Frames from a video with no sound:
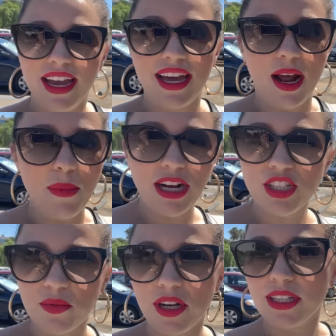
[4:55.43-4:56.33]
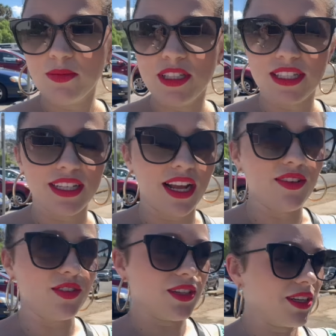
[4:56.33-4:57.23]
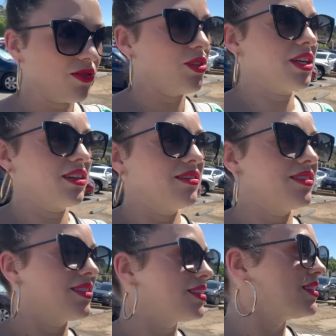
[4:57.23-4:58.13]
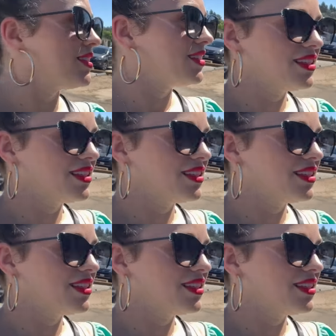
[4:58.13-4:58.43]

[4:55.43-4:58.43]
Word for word: And I'm actually wearing lipstick today. I feel like a freaking... In San Diego.